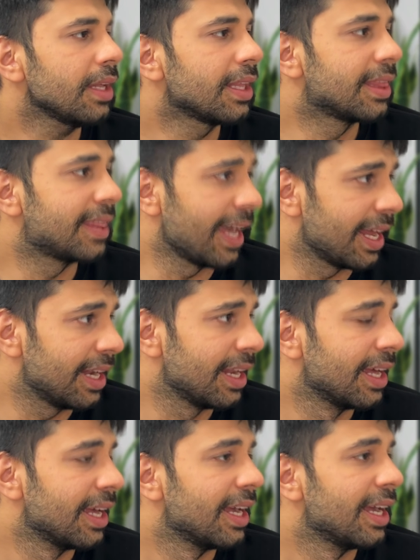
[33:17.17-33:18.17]
Then
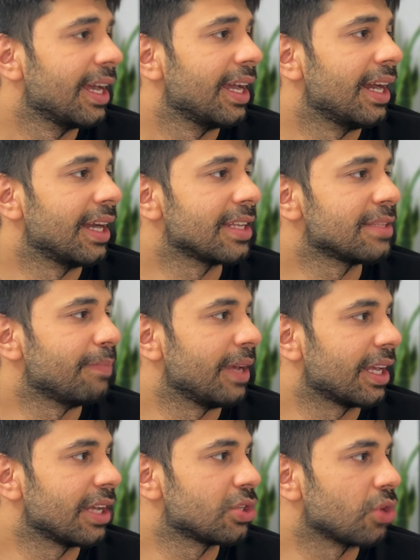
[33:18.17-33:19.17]
it is
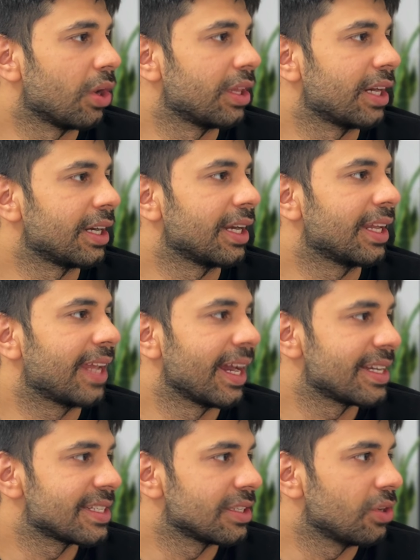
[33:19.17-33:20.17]
making sure that it
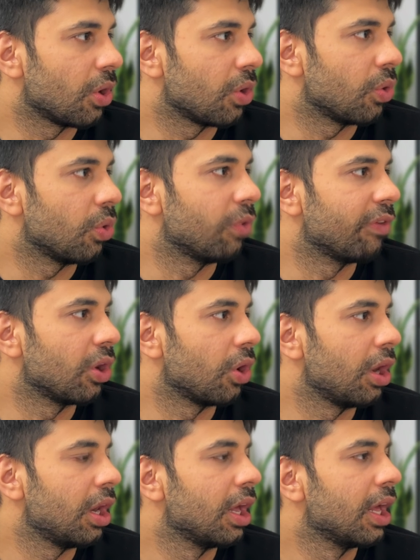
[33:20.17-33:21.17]
gets your
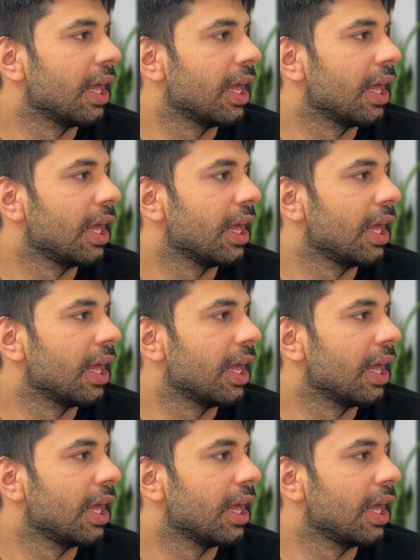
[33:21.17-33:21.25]
overall